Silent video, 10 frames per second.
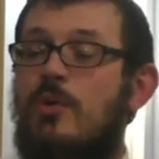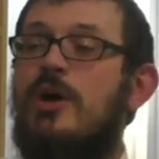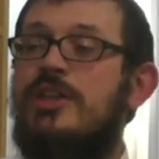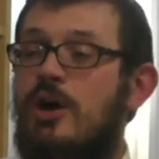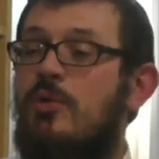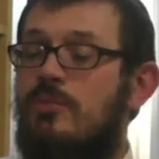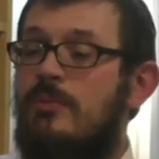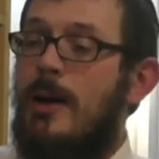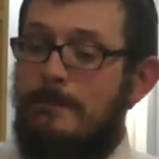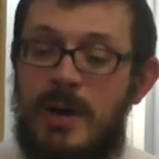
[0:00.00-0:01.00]

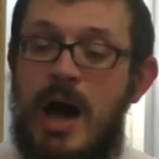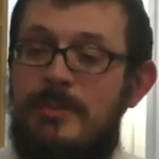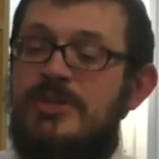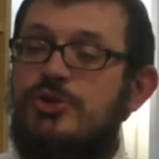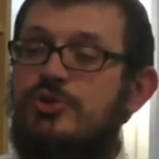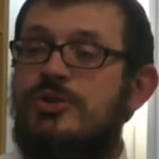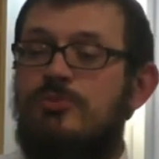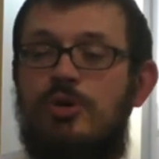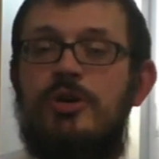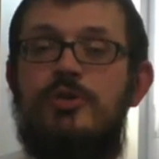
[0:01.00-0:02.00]
Well, mom is usually
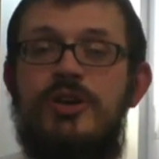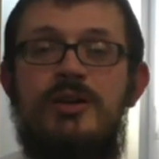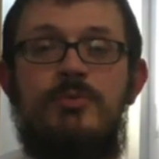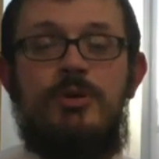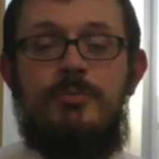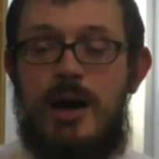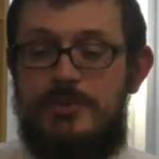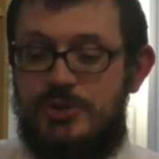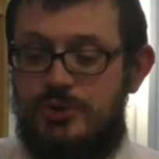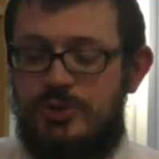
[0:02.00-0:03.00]
more agreeable.
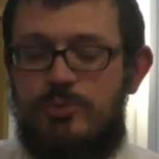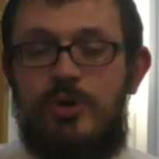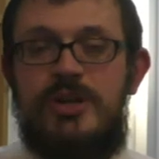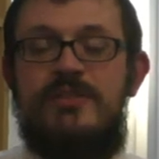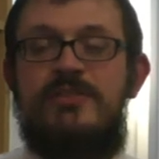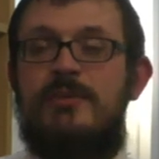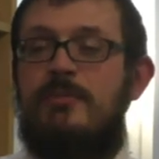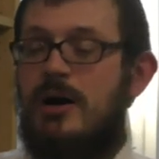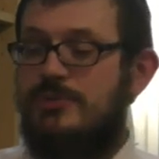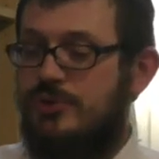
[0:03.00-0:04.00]
Mom's usually more giving.
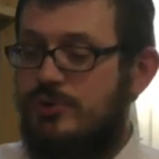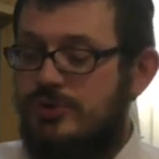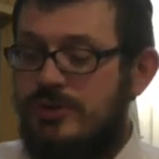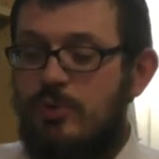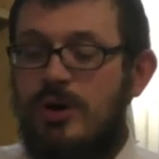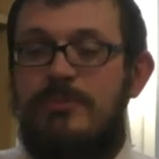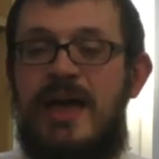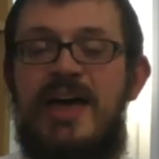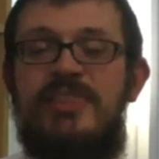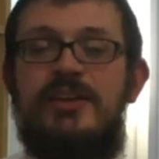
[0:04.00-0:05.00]
Mom's usually more
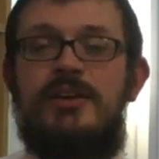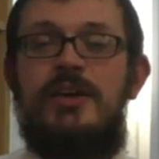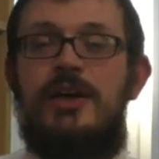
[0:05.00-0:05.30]
empathic.